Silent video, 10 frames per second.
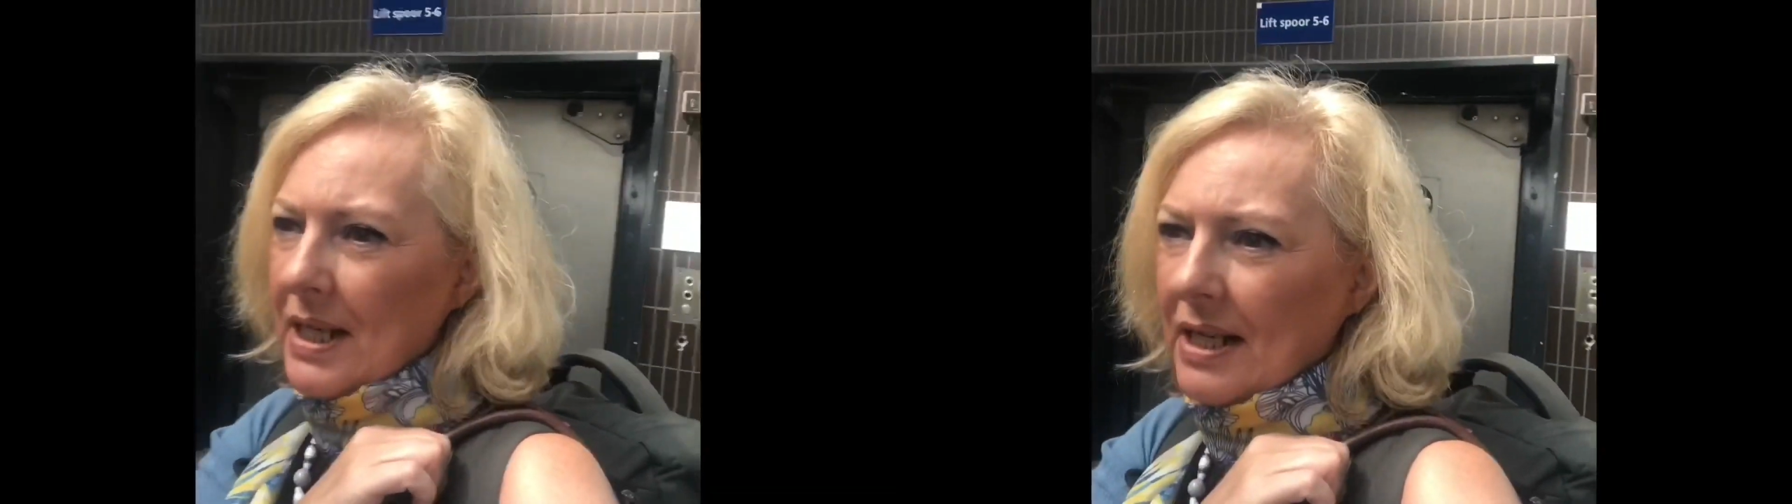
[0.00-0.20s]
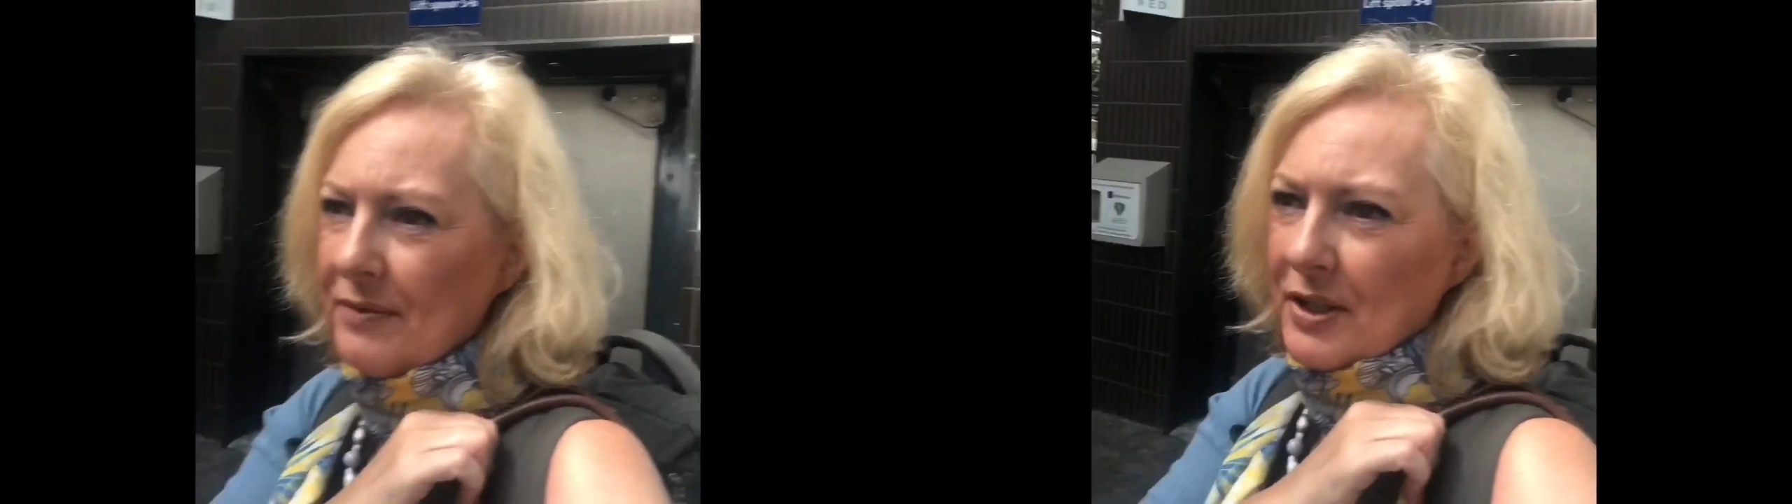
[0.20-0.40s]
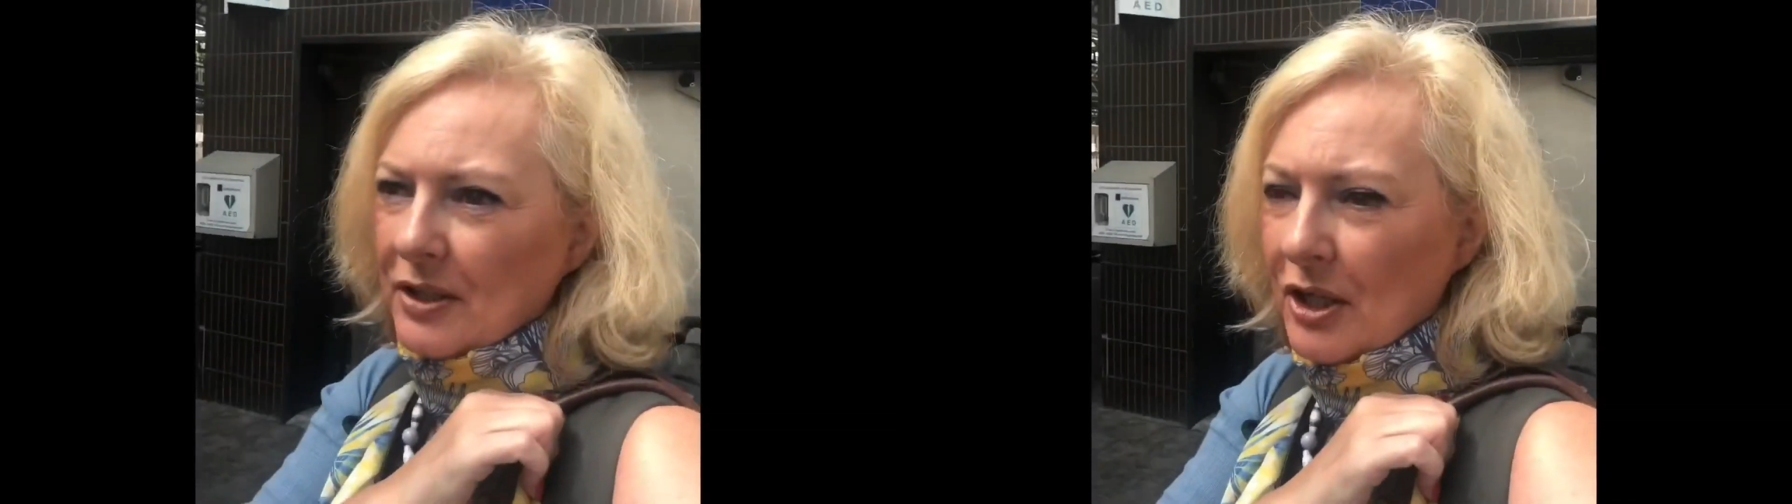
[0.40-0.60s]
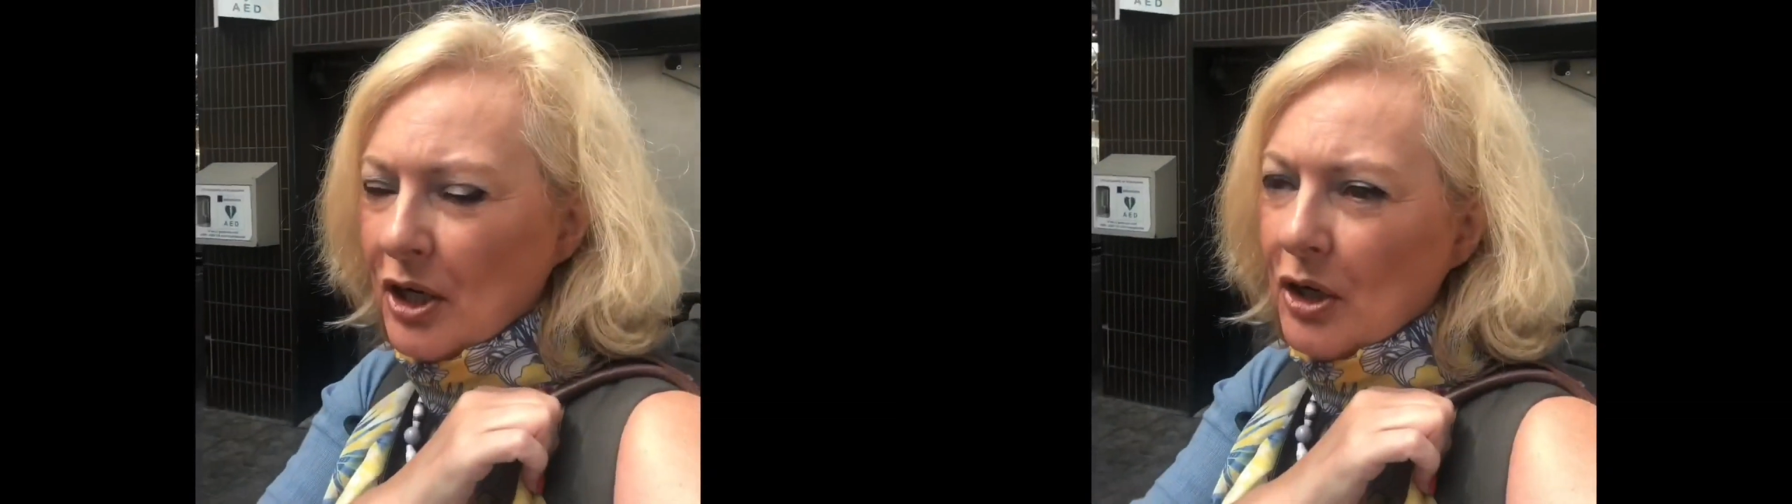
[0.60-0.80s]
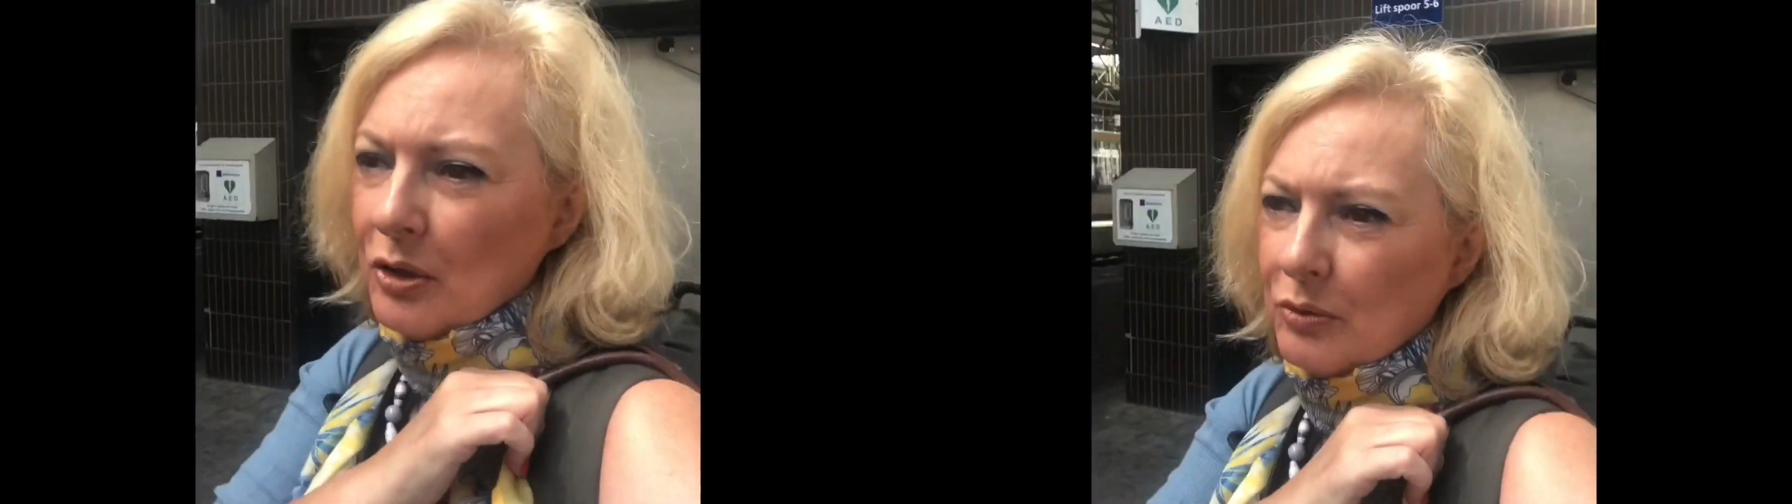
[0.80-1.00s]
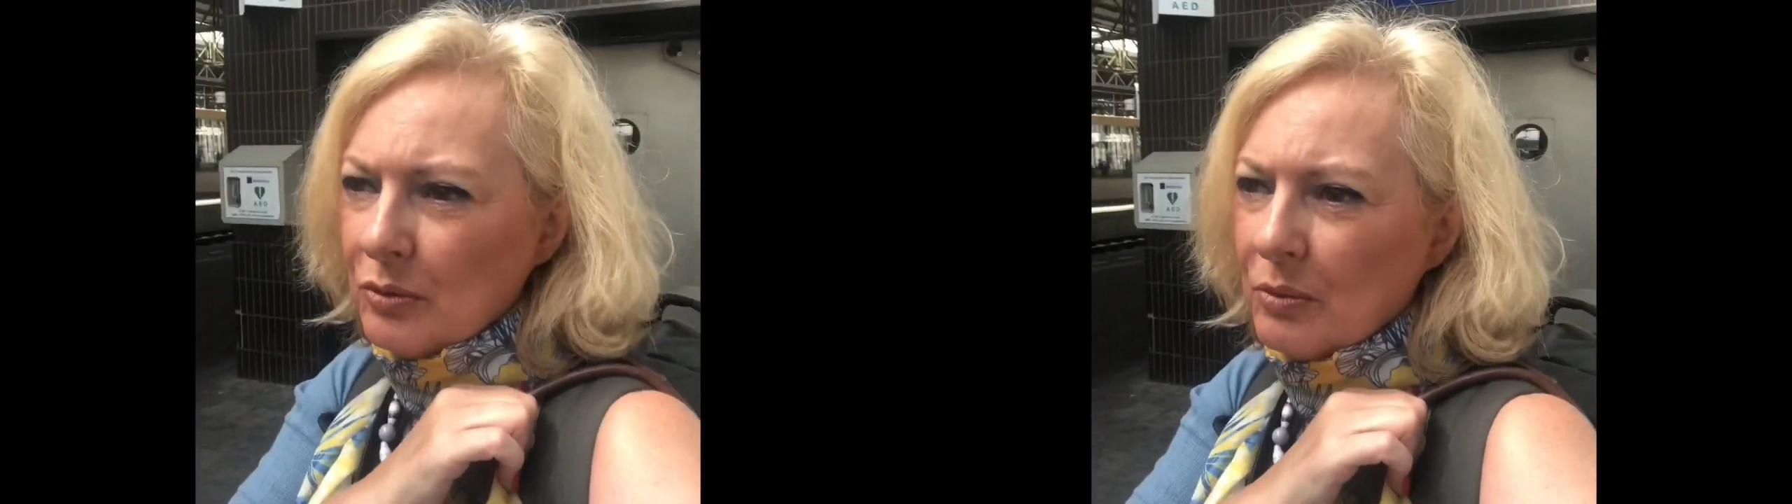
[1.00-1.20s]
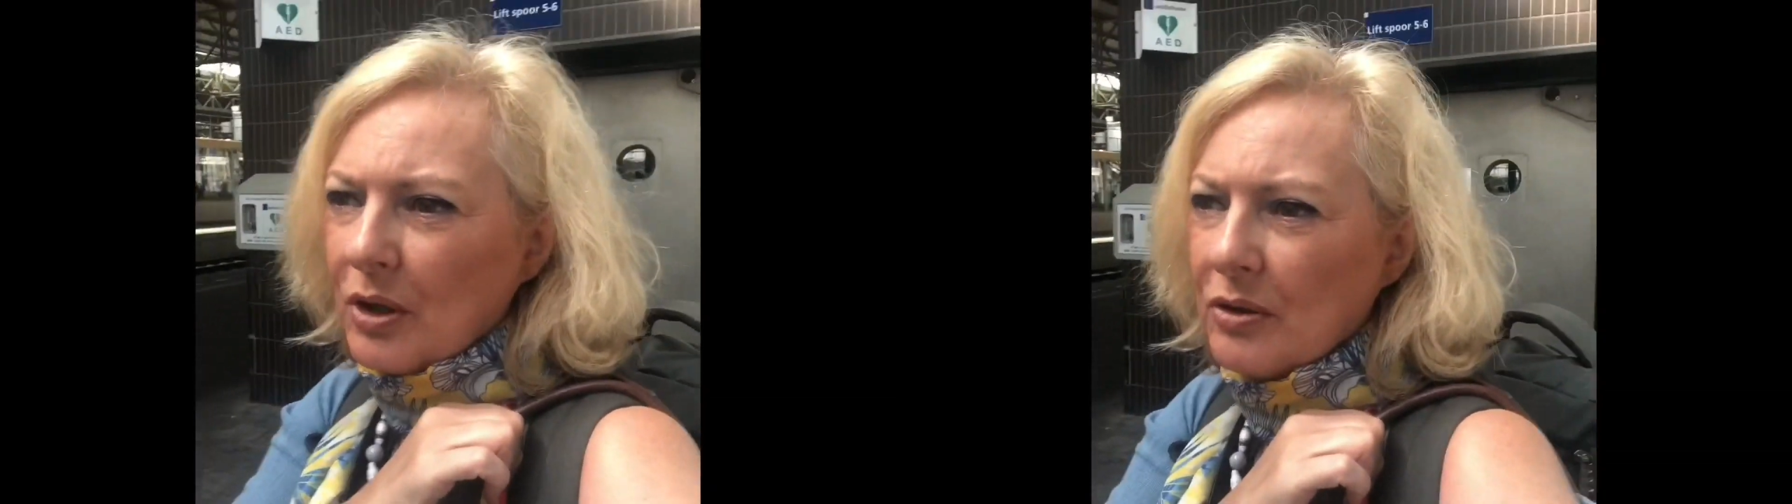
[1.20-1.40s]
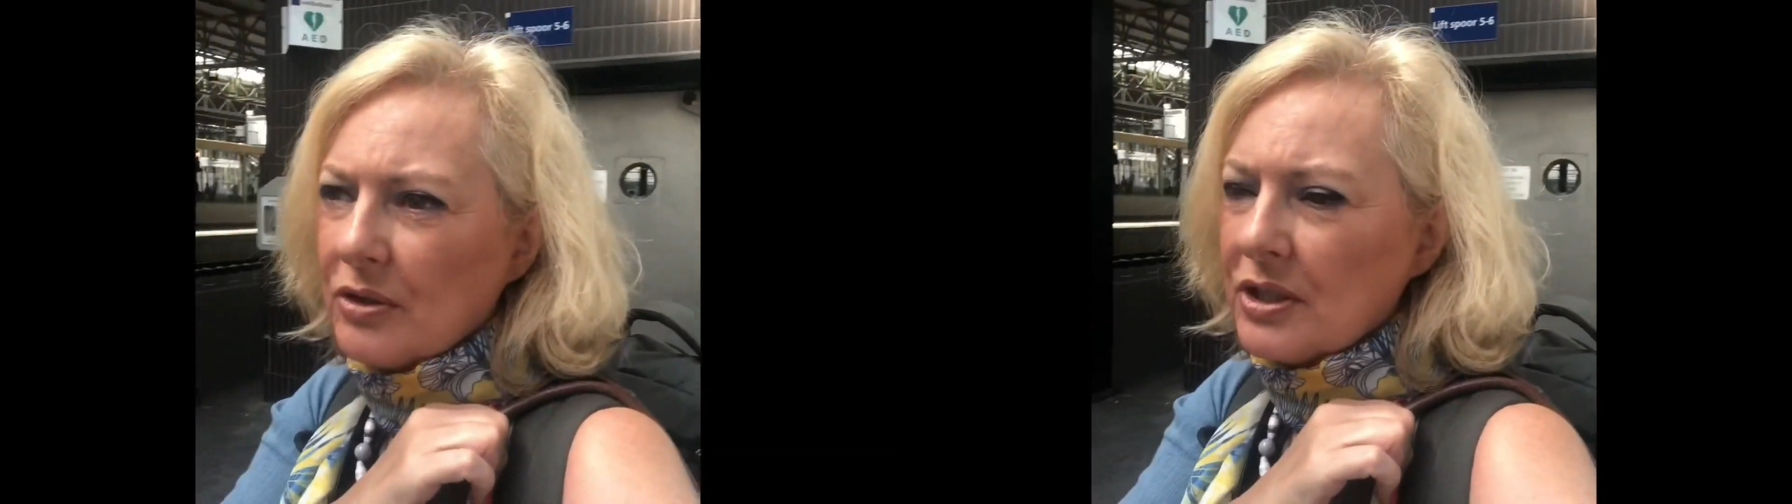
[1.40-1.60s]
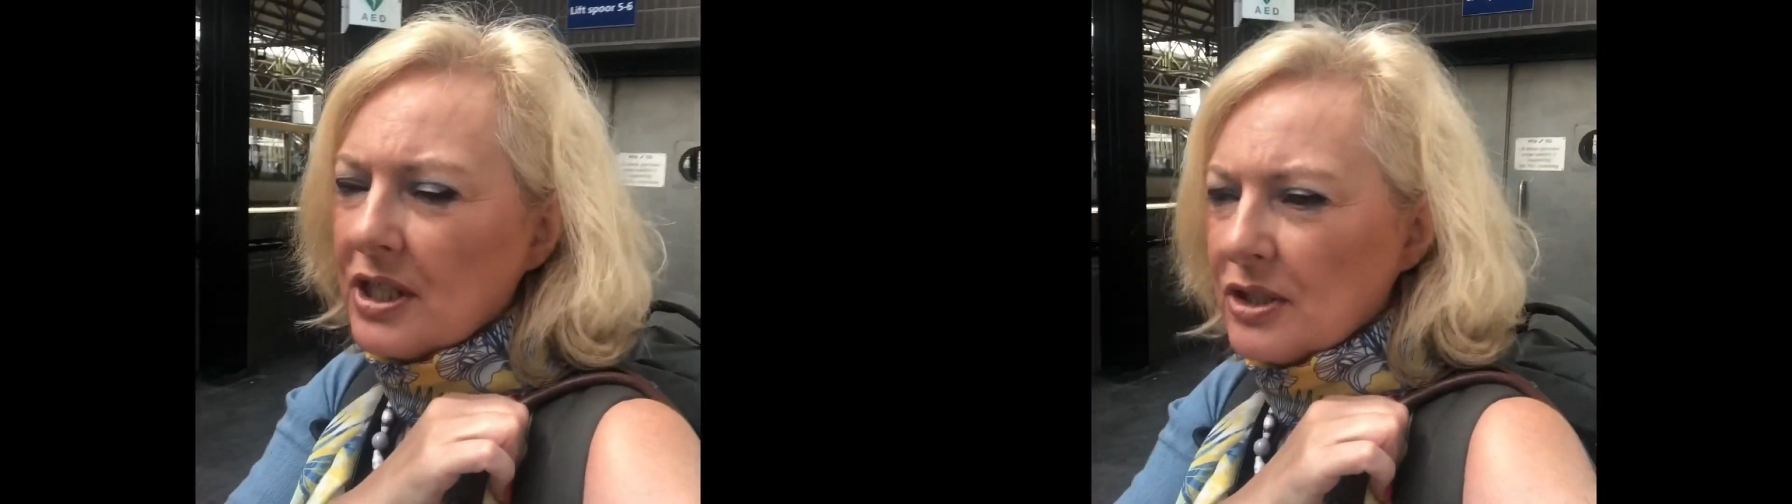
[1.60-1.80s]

I've done Roermond